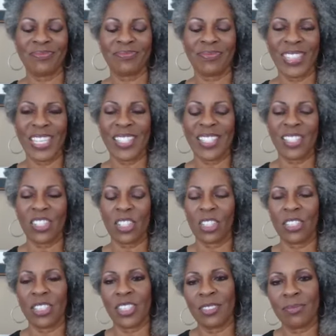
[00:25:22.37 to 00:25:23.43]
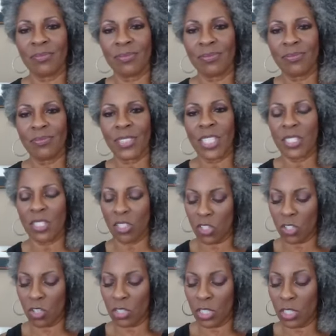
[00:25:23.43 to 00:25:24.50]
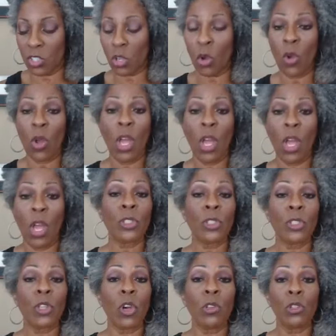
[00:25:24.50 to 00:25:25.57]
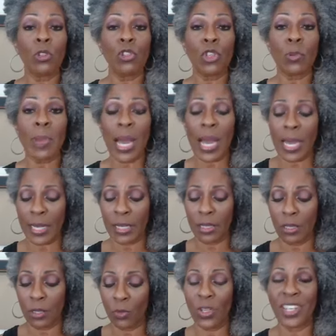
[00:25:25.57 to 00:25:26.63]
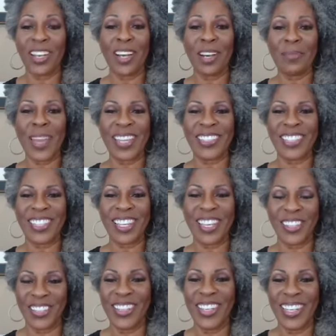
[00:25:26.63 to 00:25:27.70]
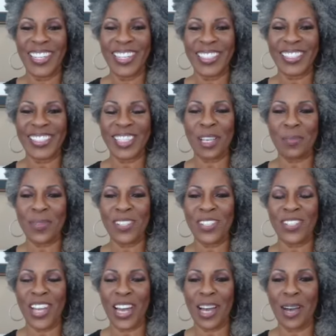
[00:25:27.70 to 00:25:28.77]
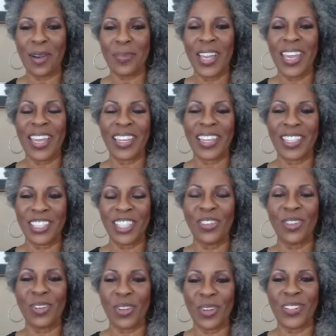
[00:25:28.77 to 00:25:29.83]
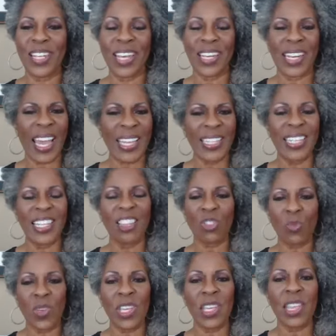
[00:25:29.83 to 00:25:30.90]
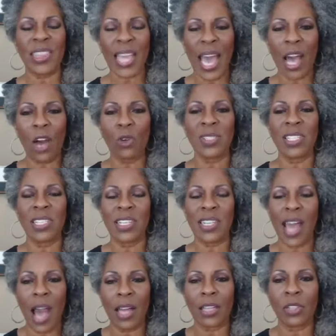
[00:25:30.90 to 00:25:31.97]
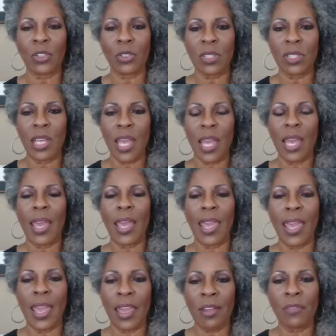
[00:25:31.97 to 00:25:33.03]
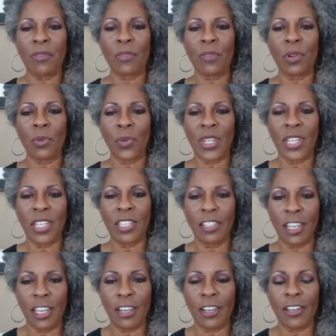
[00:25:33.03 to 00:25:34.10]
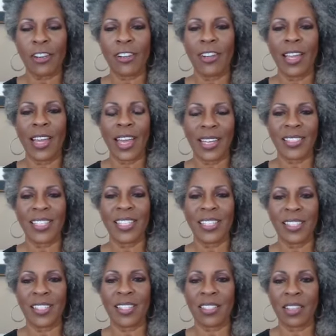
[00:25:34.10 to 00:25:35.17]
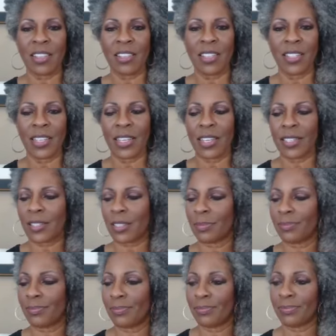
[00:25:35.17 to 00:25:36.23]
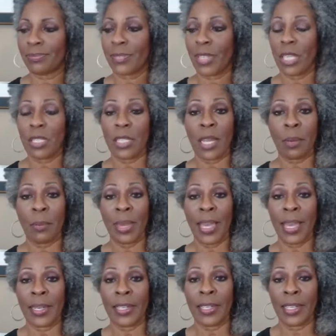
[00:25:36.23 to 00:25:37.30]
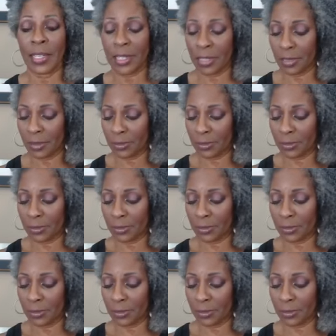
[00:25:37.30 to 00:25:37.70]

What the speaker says: It's insulting. It's insulting. So people, don't lose your mind when Pantaleo gets to keep his job and continue to earn that $93,000 every year as he sits on the desk. It's not a bad gig